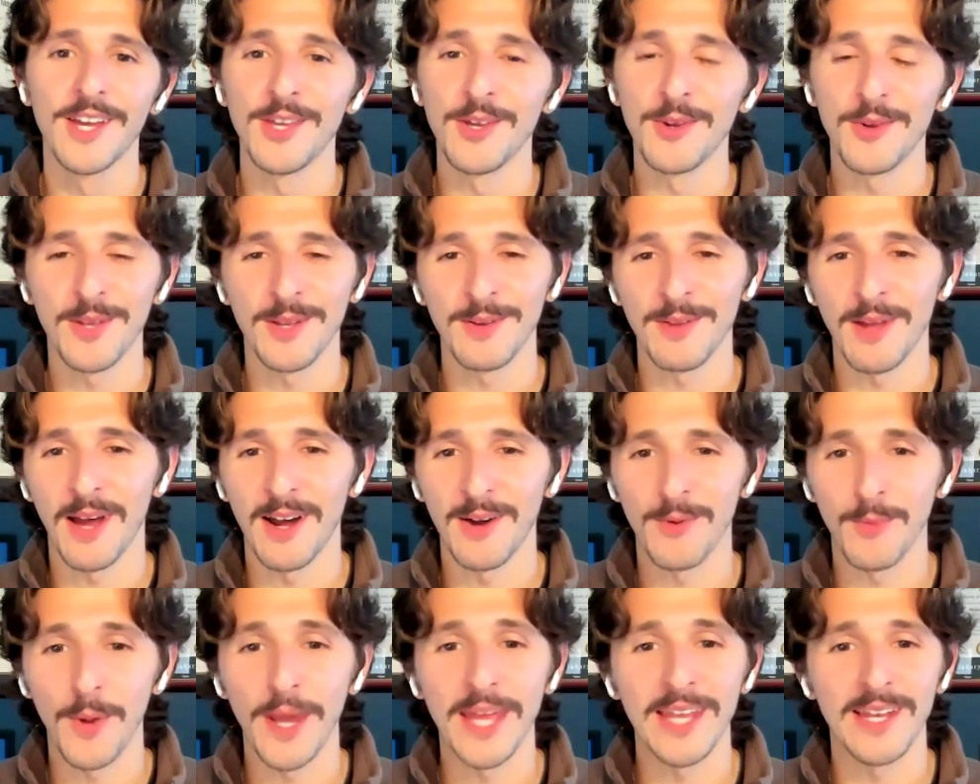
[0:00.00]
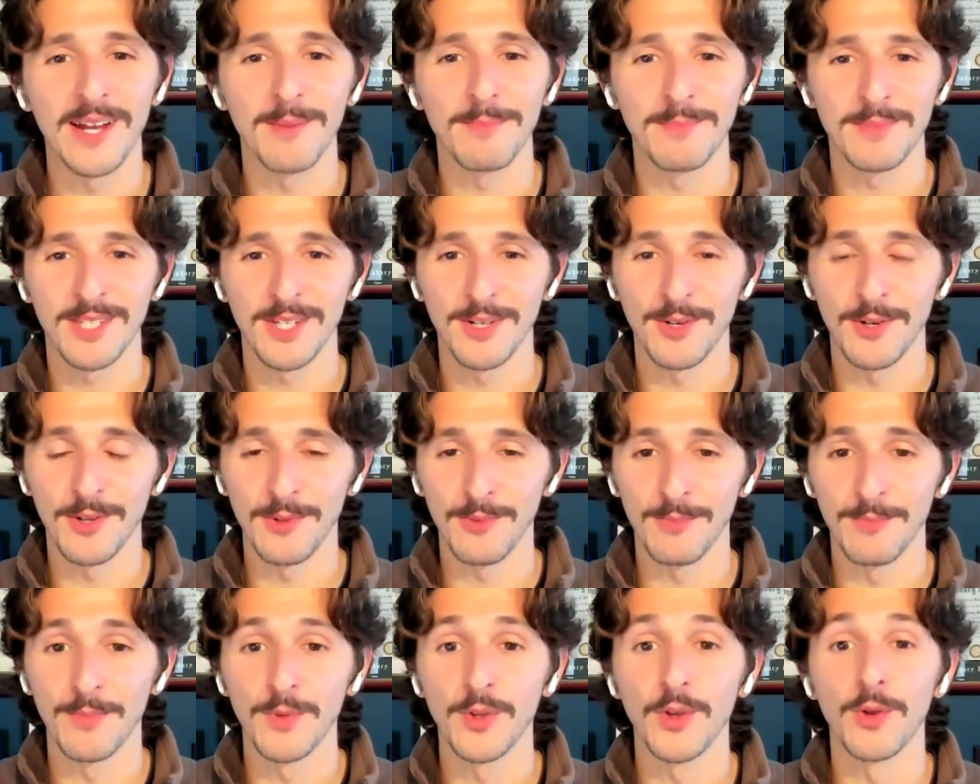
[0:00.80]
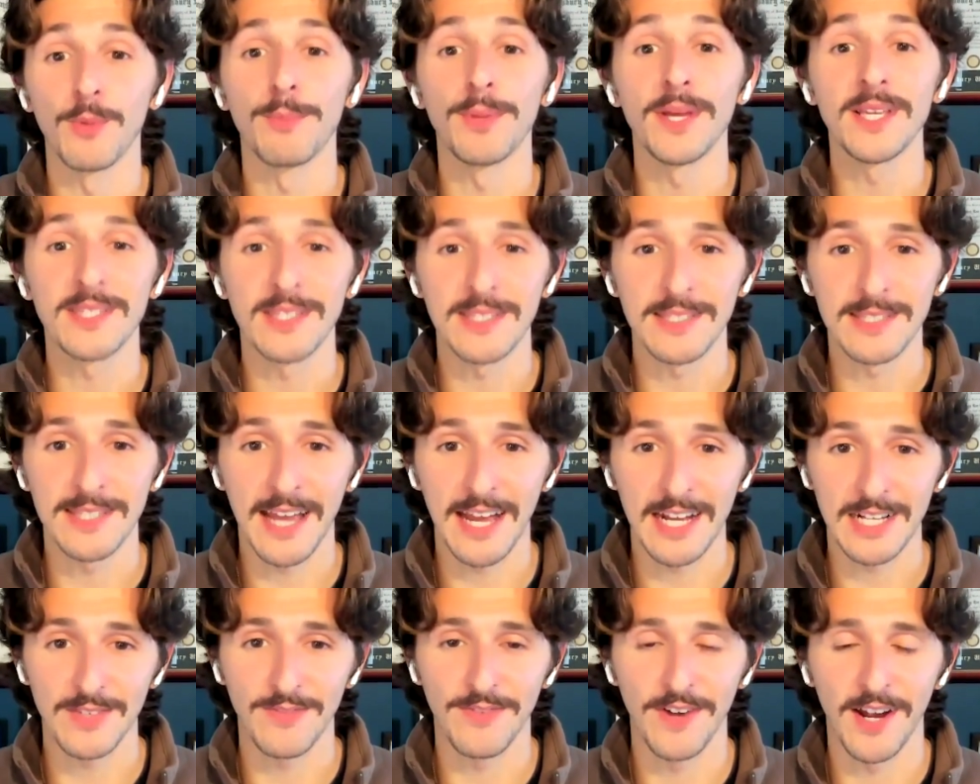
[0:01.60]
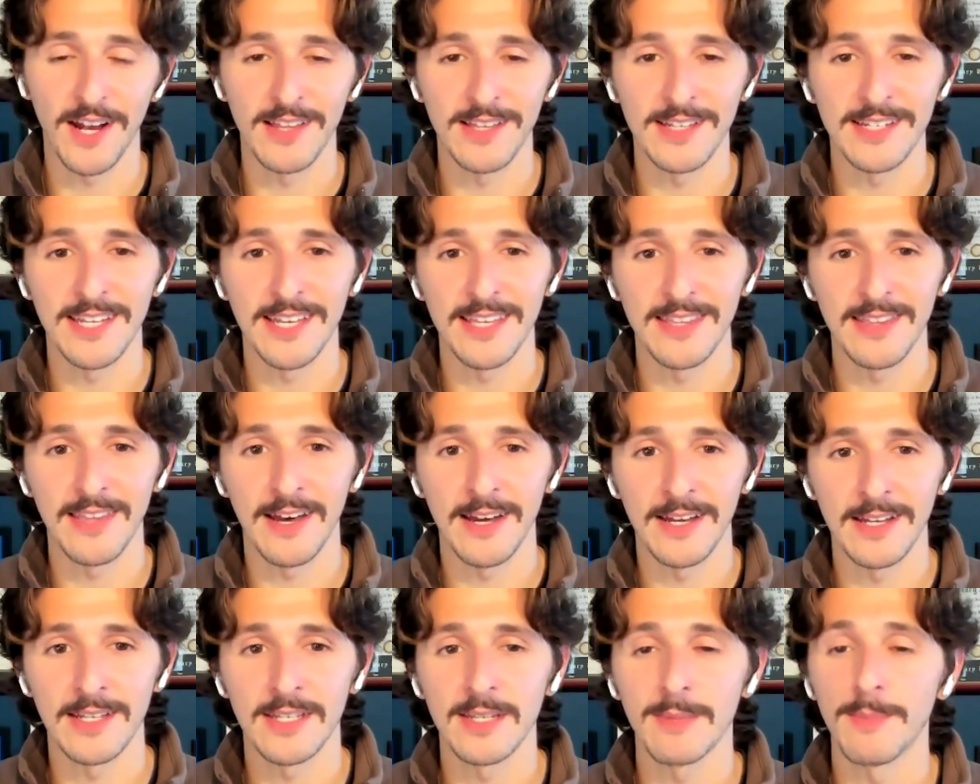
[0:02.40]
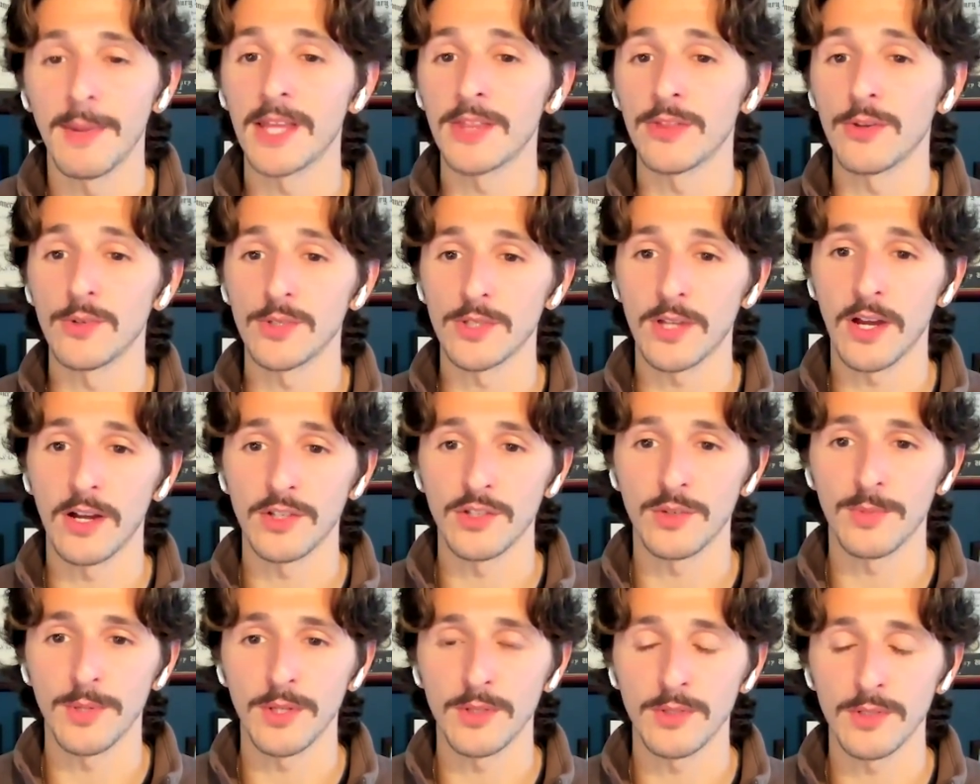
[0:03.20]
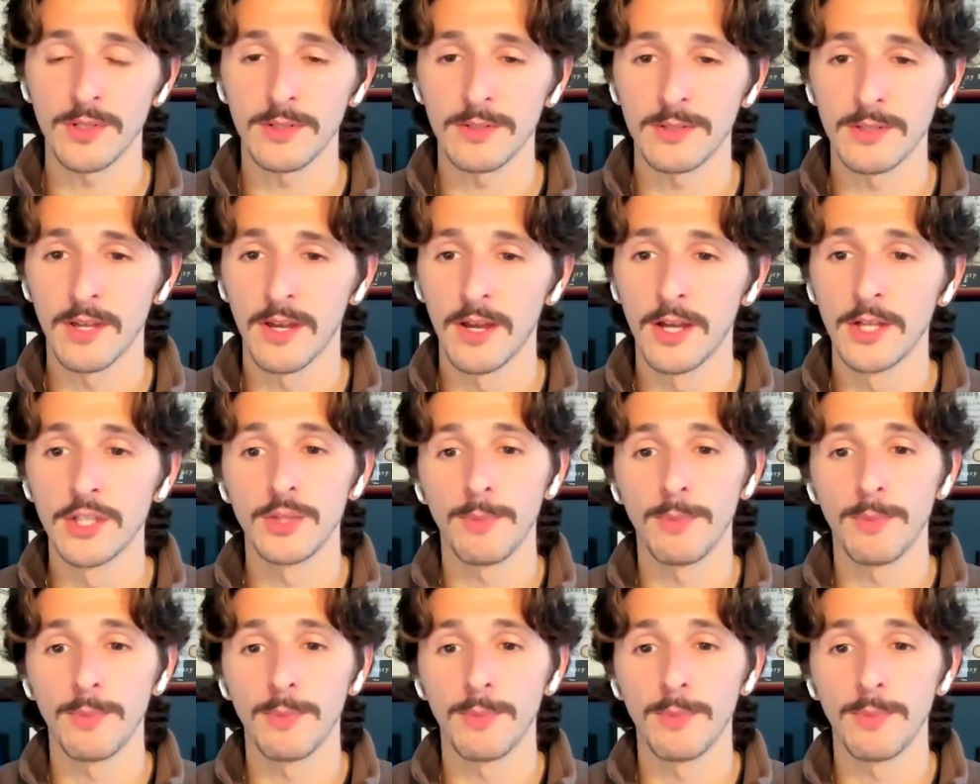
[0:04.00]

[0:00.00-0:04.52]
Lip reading: You can wait up till your business tax filing deadline to make those contributions.